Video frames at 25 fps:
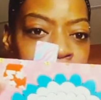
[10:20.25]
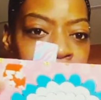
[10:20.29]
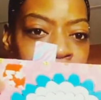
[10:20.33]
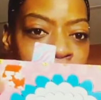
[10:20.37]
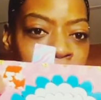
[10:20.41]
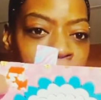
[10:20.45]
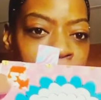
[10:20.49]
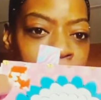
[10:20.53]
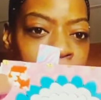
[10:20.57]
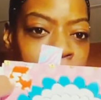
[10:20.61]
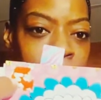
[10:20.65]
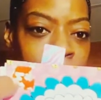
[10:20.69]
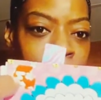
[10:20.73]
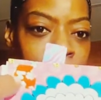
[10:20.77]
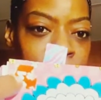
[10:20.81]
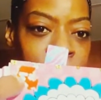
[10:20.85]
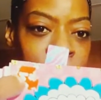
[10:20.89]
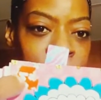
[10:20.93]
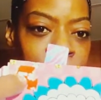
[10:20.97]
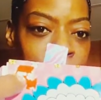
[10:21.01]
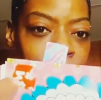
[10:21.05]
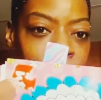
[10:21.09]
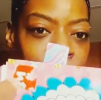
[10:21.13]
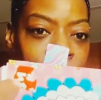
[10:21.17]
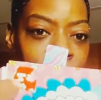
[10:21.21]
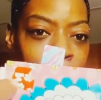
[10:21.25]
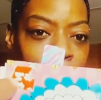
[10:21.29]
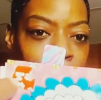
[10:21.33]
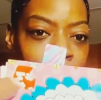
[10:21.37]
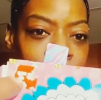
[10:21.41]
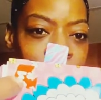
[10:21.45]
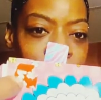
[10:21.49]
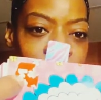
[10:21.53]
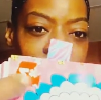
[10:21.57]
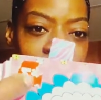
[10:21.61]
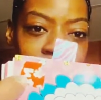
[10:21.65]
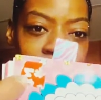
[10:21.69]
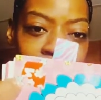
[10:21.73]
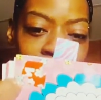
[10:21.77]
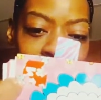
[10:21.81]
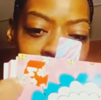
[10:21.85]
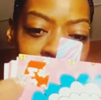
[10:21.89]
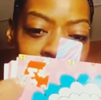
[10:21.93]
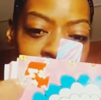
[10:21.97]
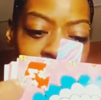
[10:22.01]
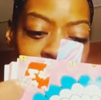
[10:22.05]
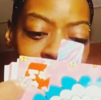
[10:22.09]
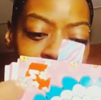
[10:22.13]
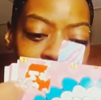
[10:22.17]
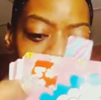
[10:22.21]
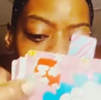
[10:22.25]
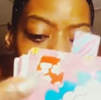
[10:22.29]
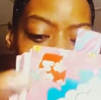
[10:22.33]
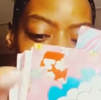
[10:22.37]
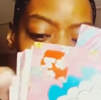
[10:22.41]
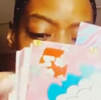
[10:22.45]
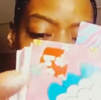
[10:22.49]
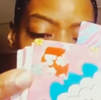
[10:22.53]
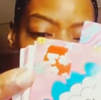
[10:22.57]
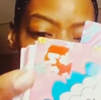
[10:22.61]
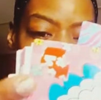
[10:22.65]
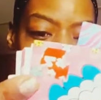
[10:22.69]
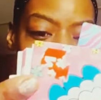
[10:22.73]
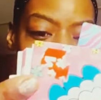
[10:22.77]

I'm trying to scrape off the tag. But